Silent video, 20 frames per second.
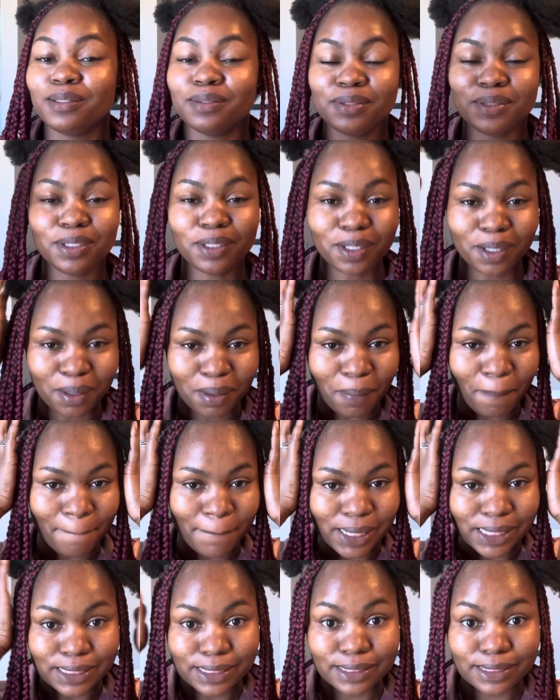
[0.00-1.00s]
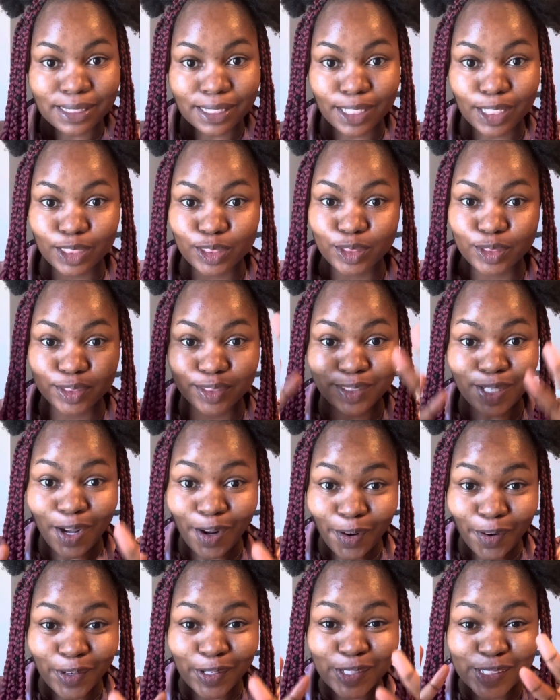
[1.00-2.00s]
you know my second
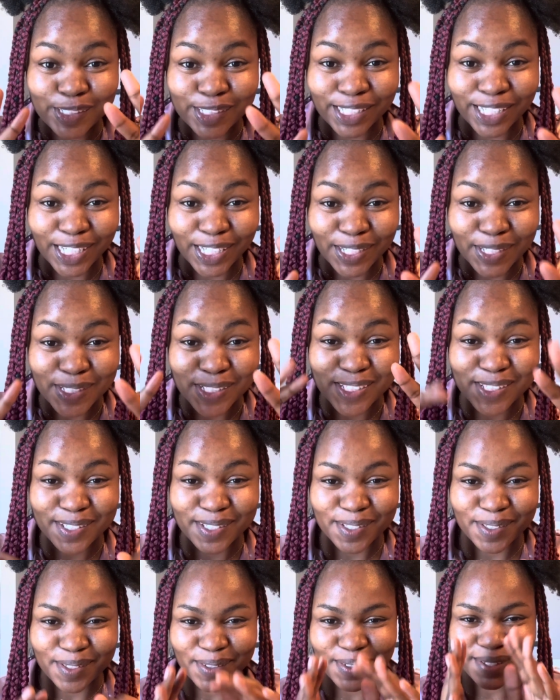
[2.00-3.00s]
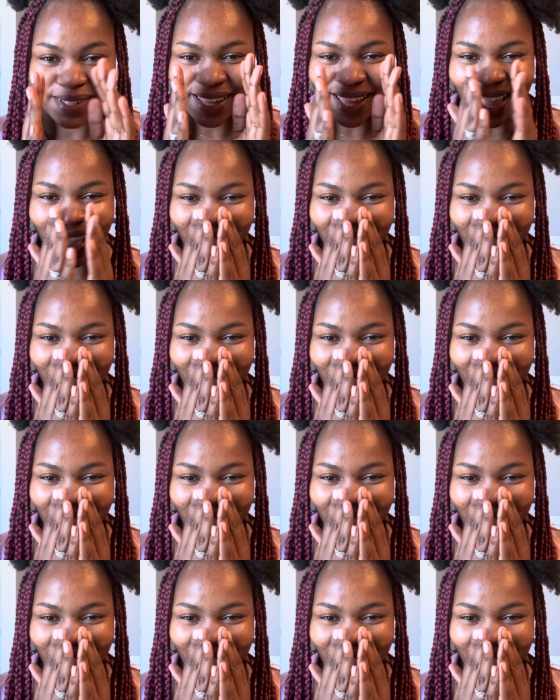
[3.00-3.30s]
daughter's hair too.